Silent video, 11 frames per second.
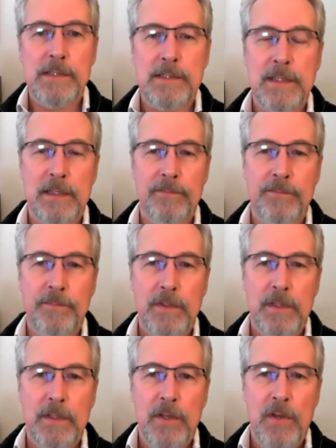that have
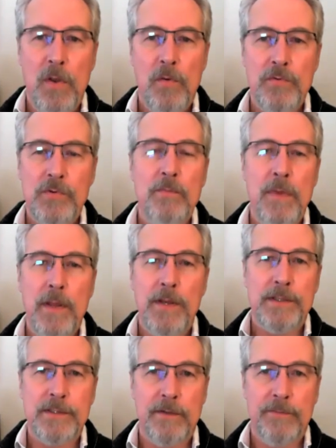known
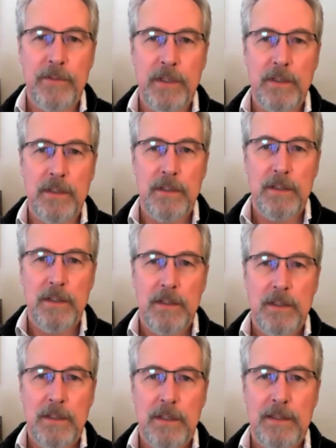tremendous suffering,
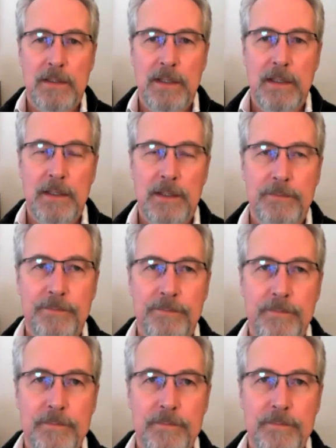like the